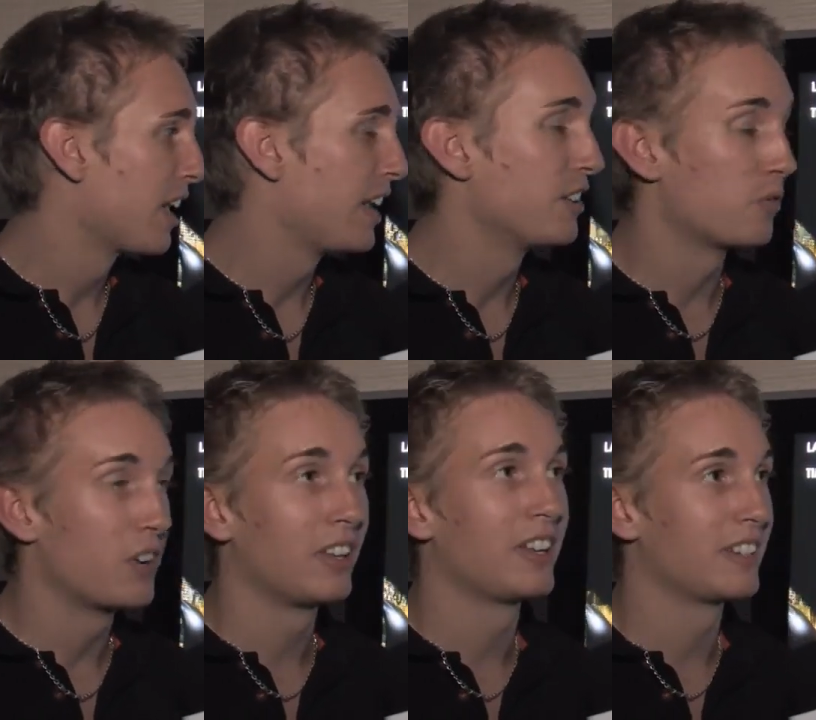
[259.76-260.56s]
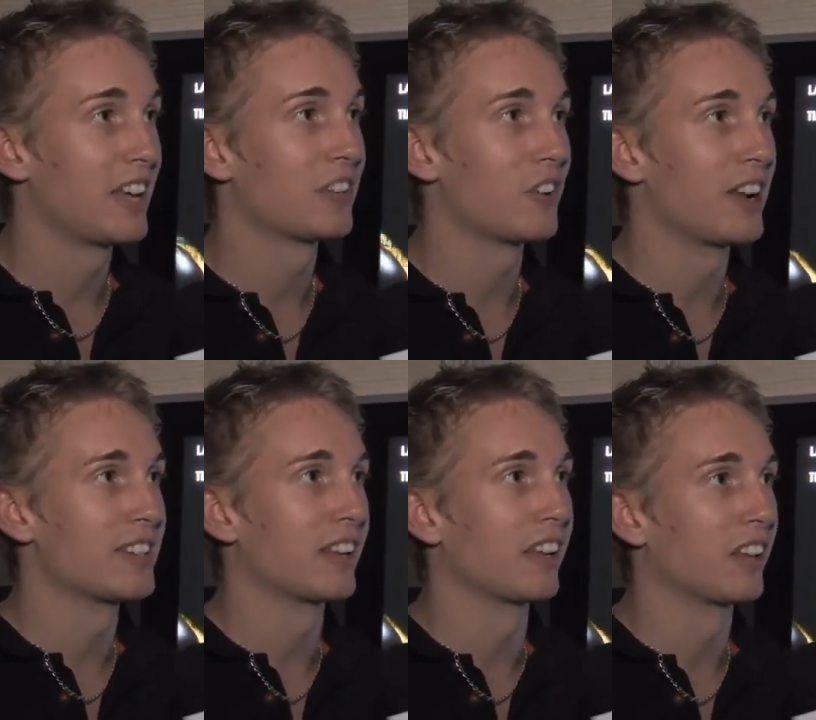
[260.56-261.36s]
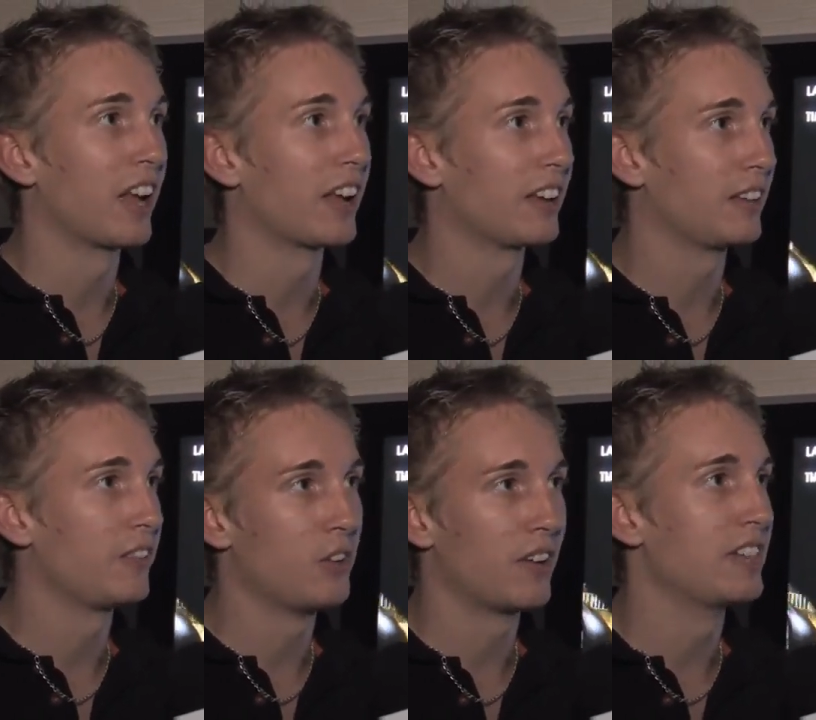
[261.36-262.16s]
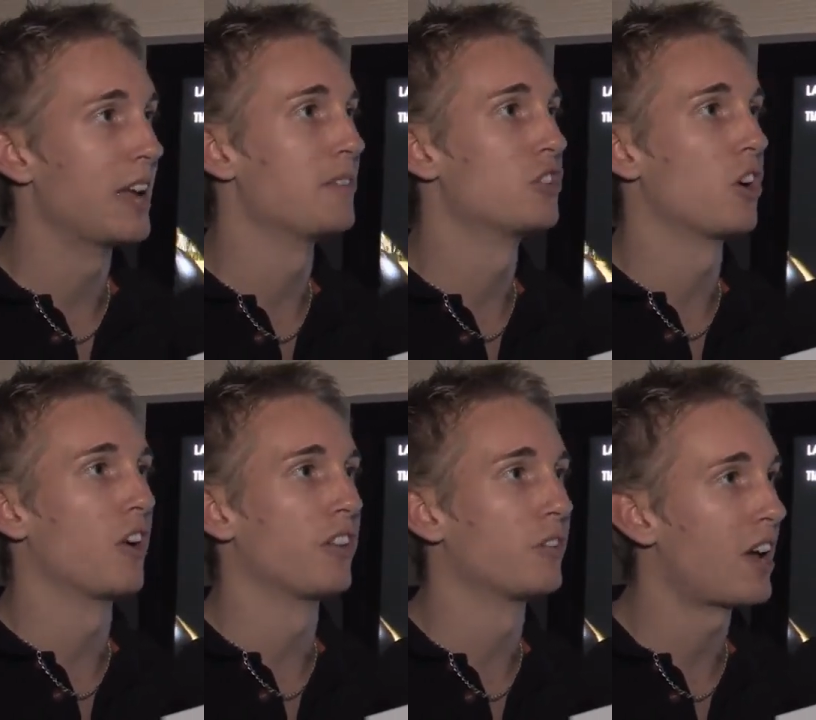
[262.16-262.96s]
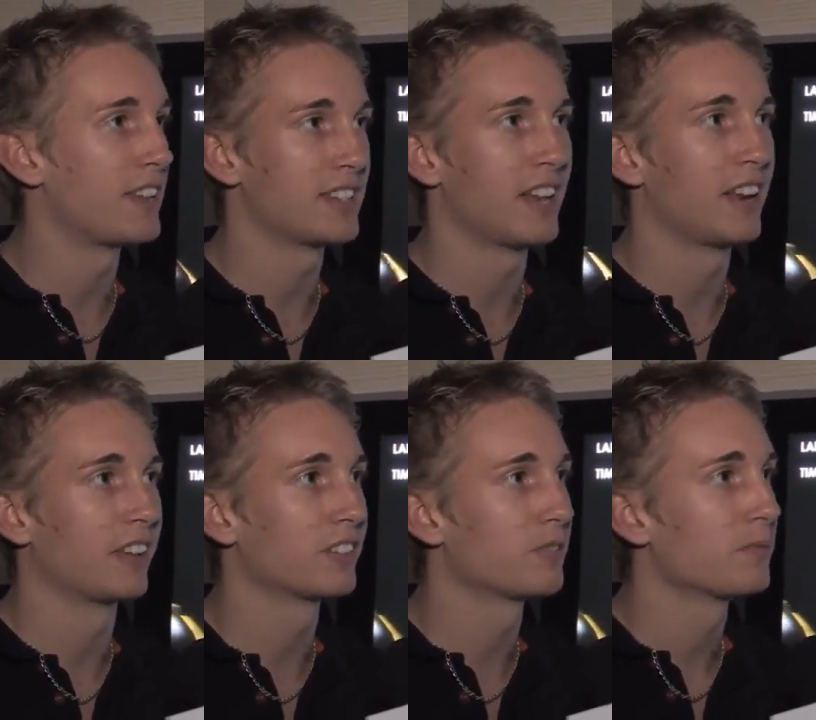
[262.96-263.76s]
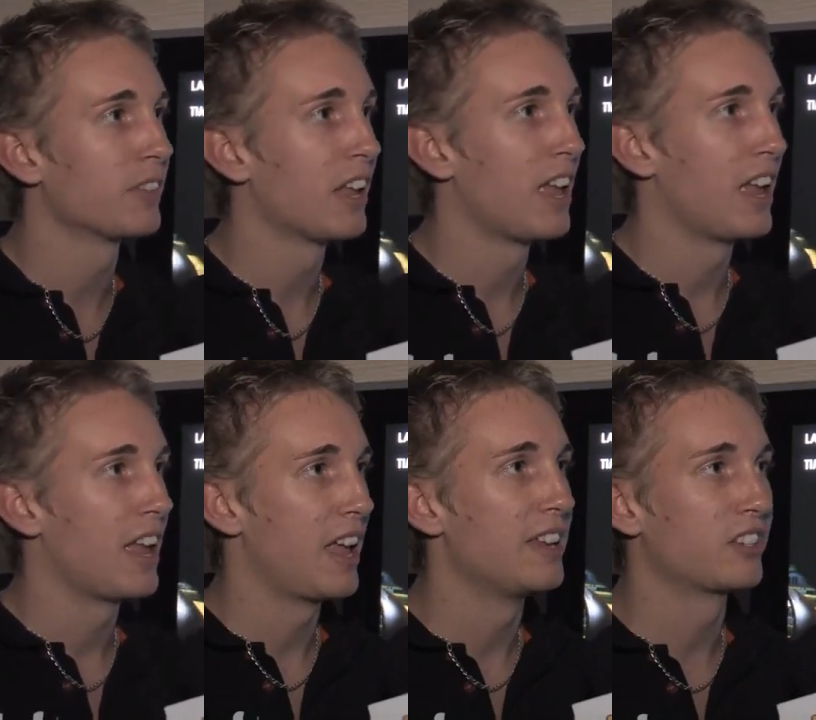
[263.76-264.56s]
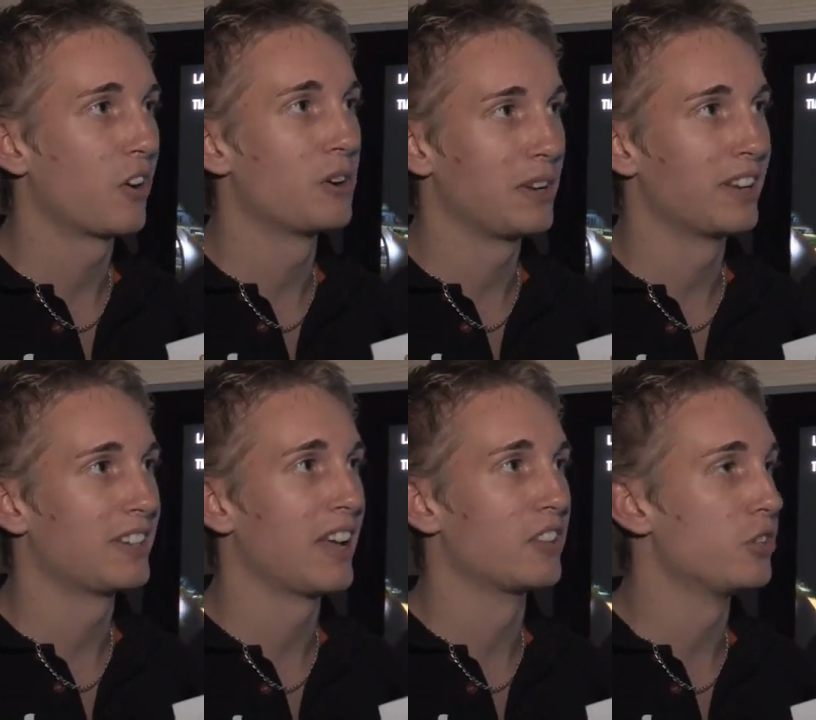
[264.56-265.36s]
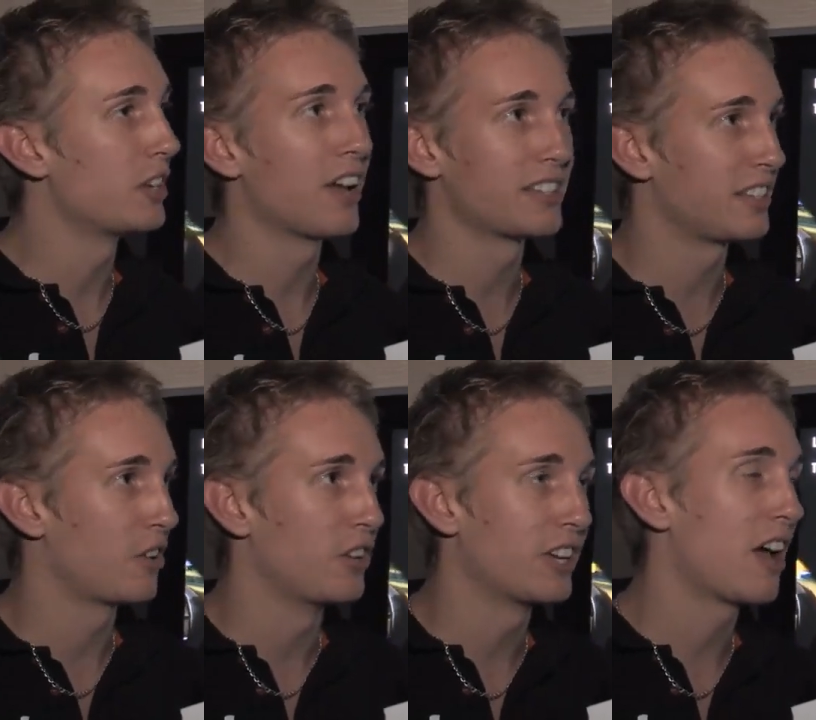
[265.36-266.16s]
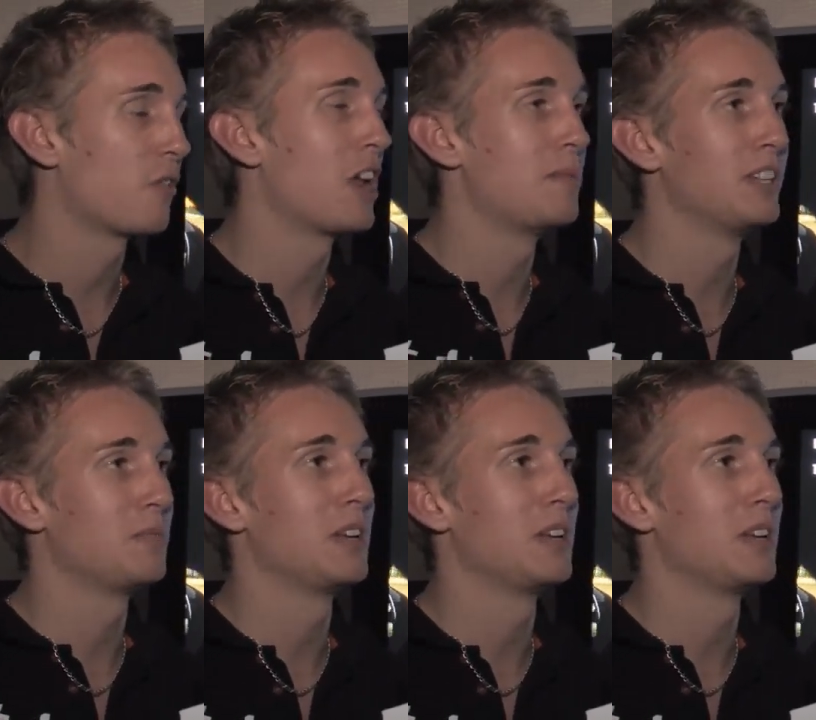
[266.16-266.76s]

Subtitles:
It is really intense racing. If you have damage on the right settings, it's going to be intense. You can't sit there and you can't ram into